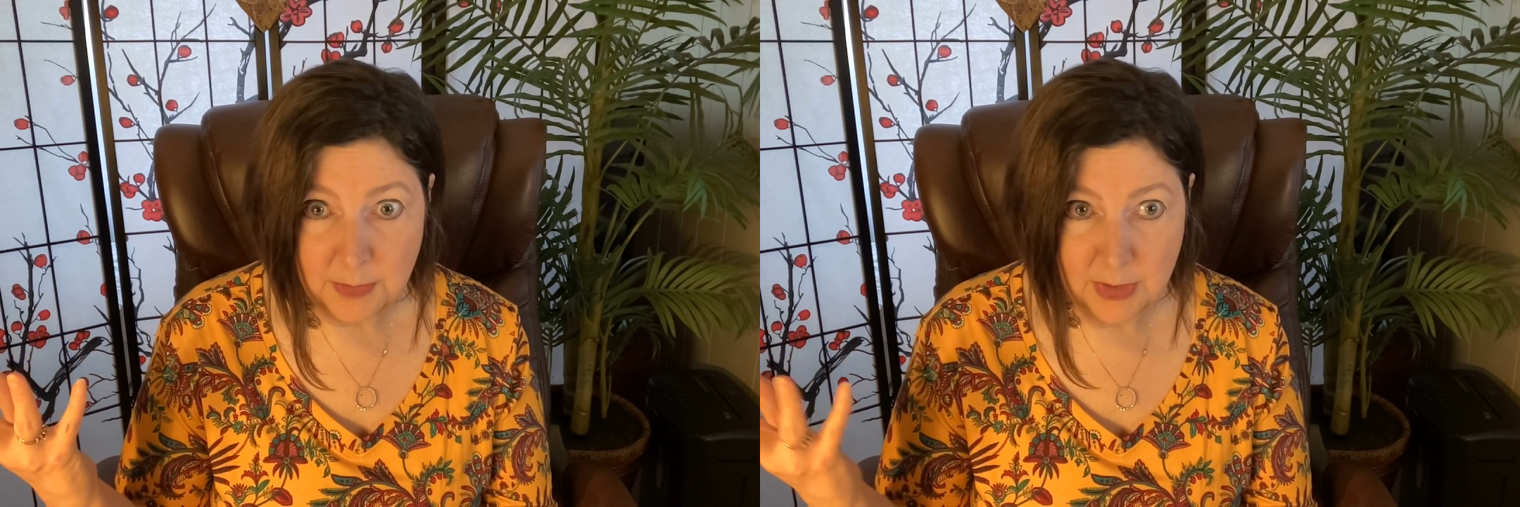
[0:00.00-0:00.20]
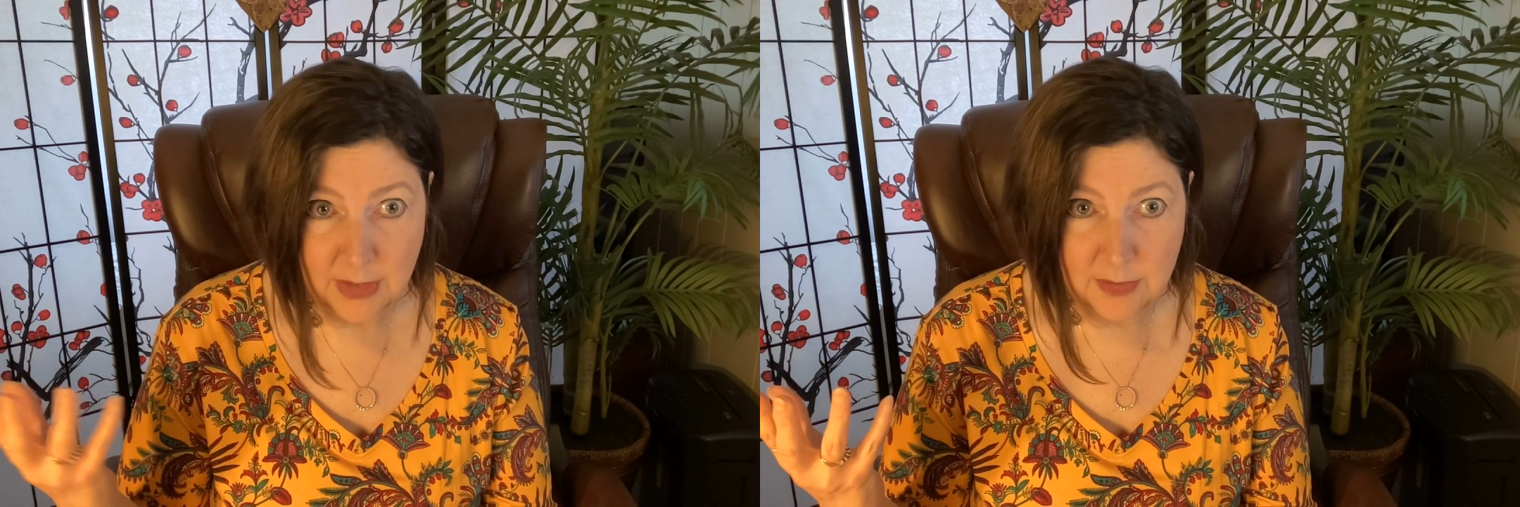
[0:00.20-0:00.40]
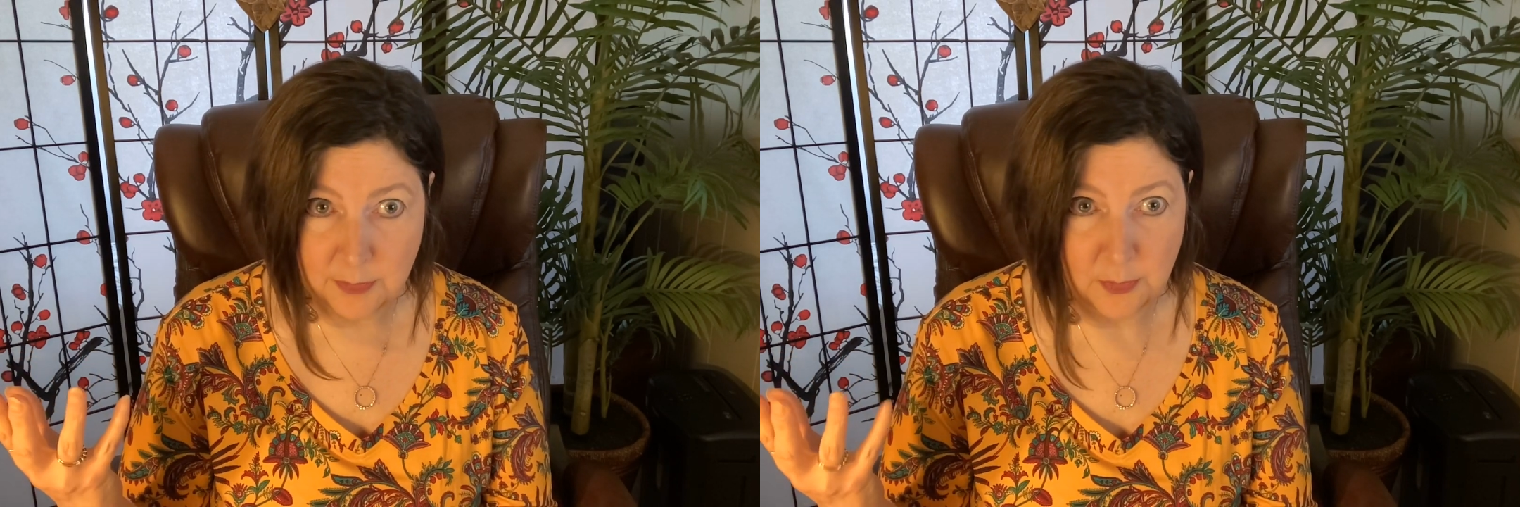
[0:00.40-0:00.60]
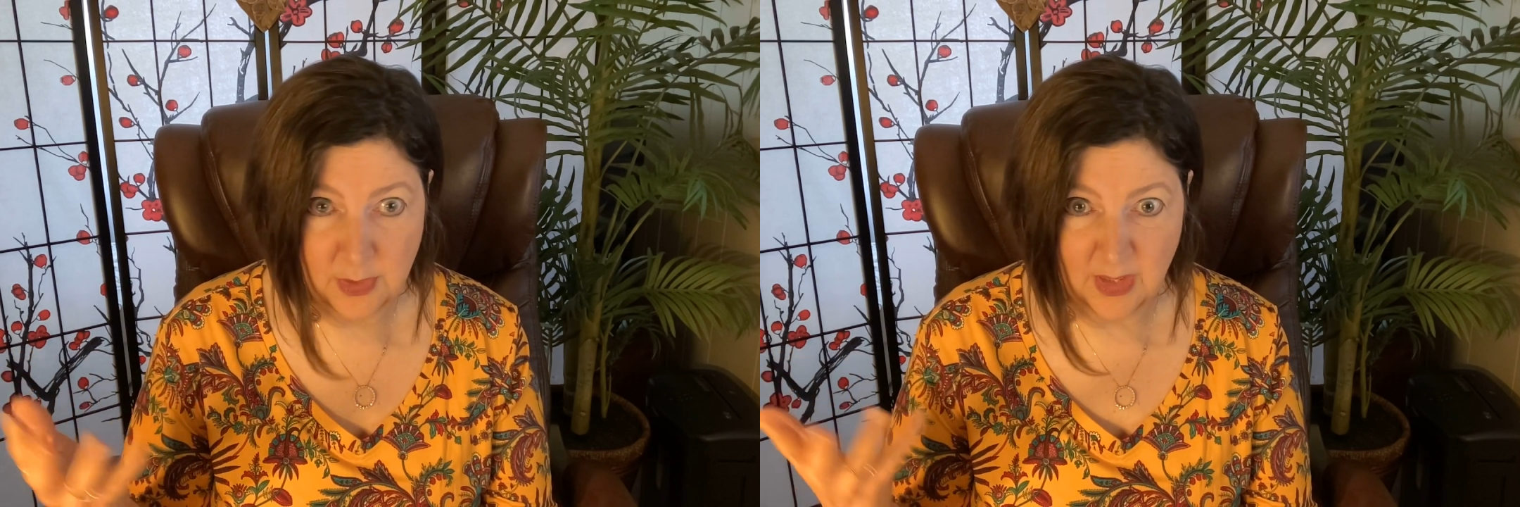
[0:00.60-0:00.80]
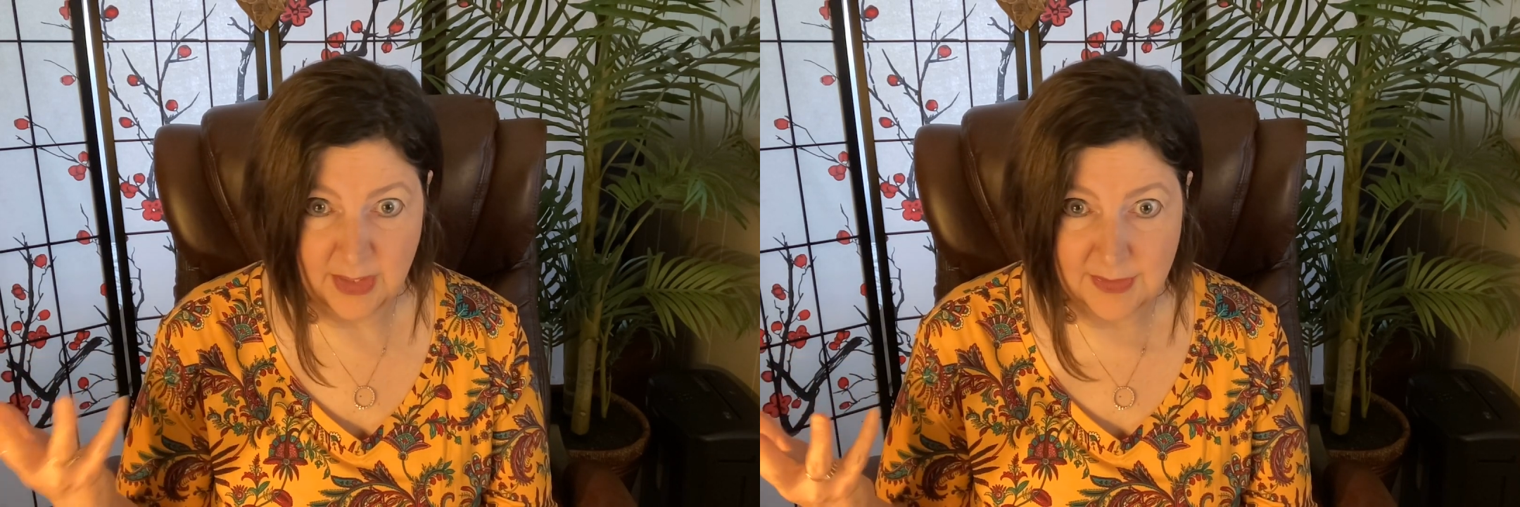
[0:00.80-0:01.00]
you guys have
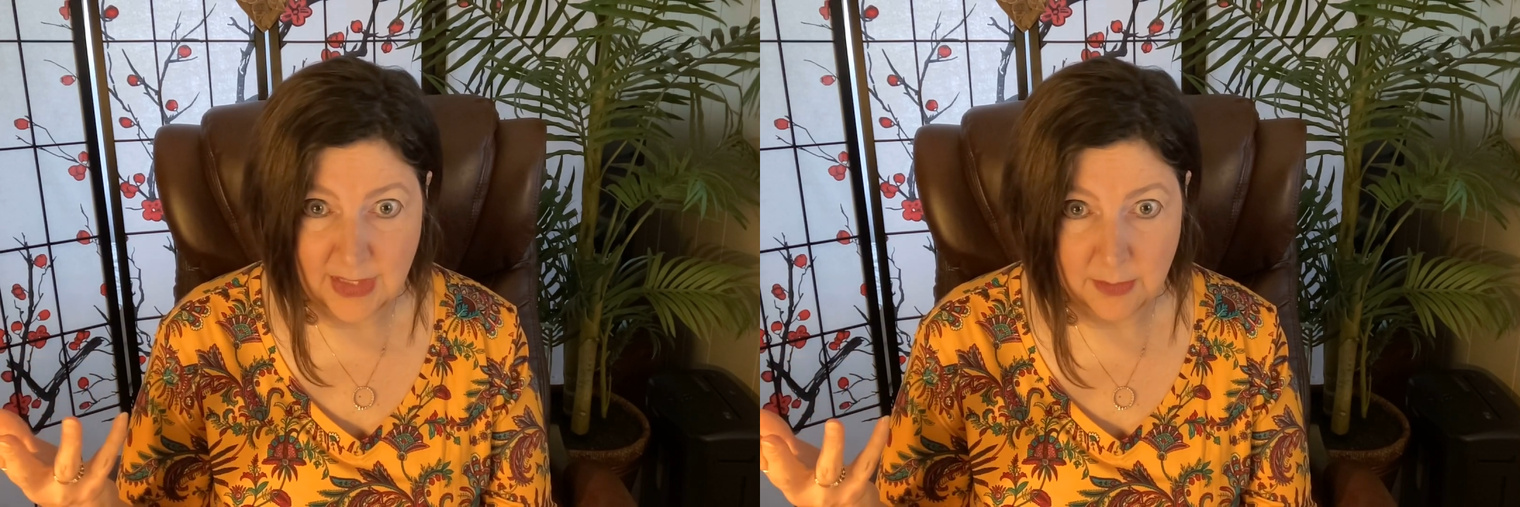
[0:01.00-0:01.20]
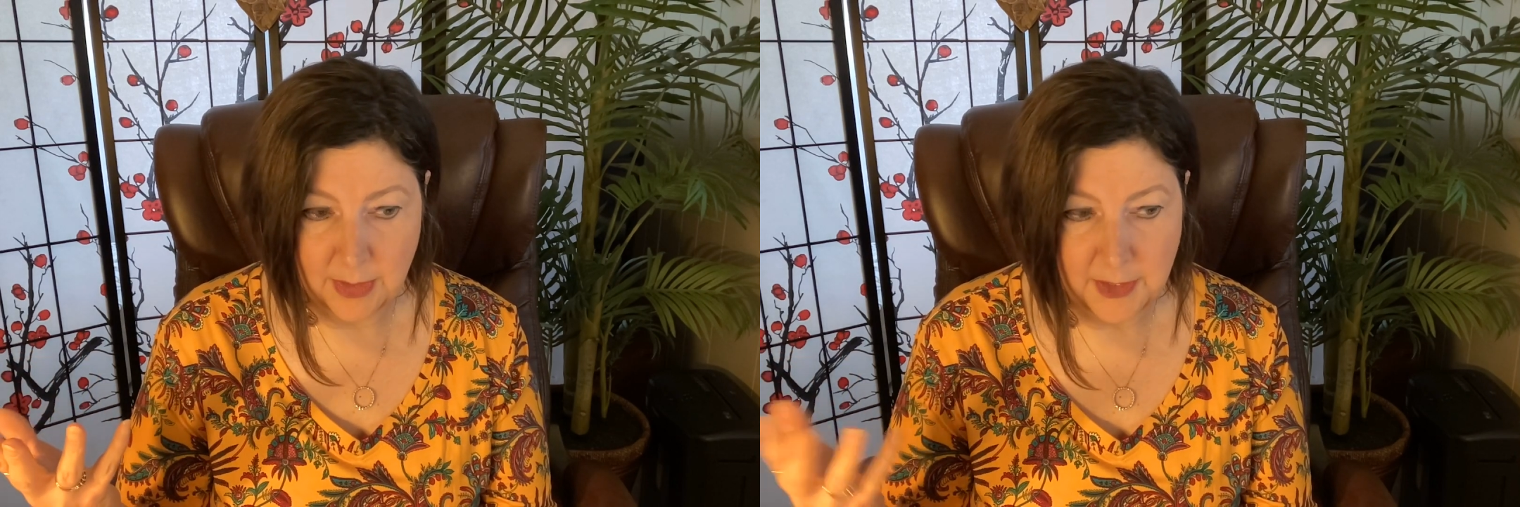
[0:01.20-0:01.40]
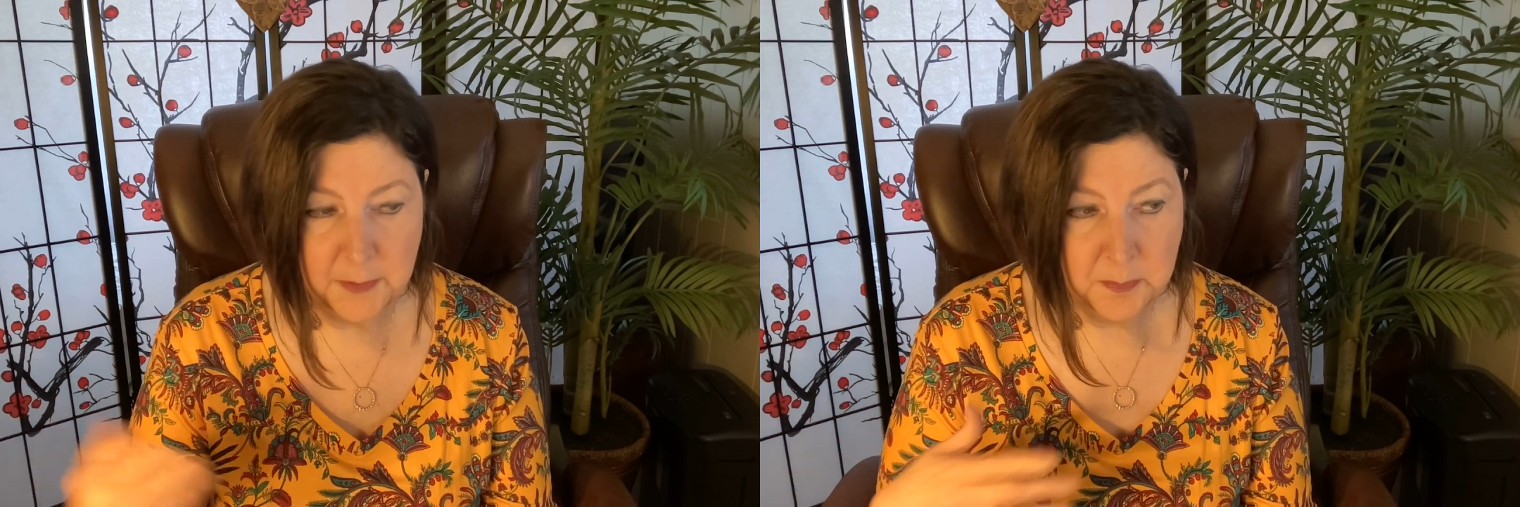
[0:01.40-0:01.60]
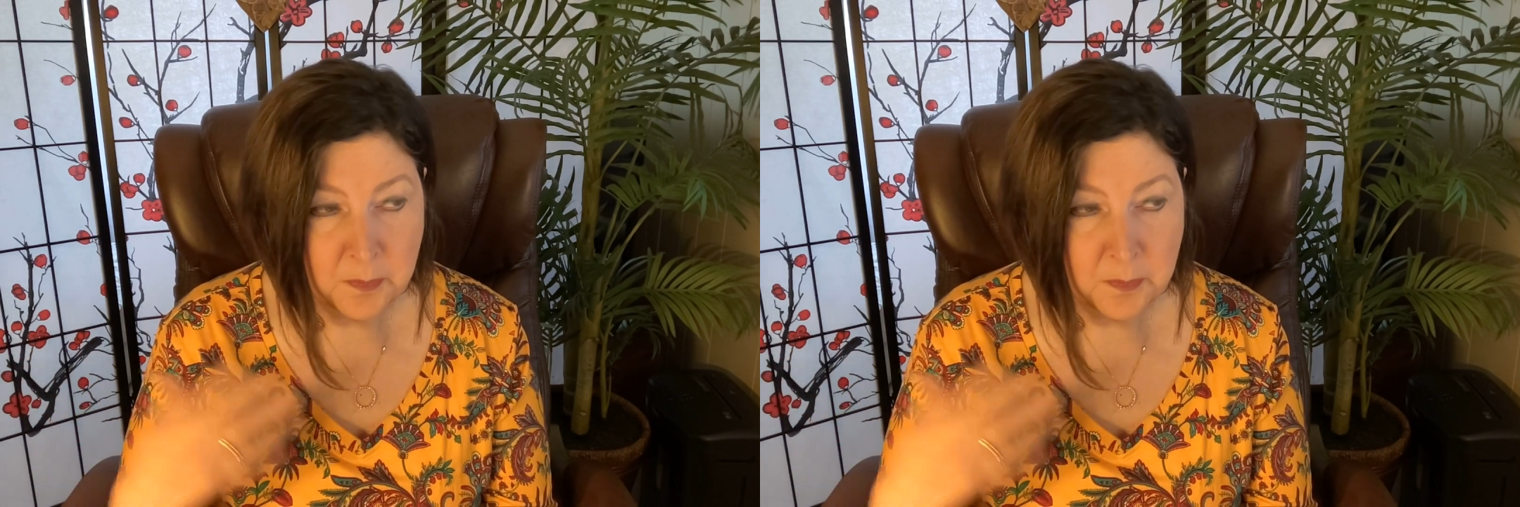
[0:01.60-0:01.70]
realized that, right?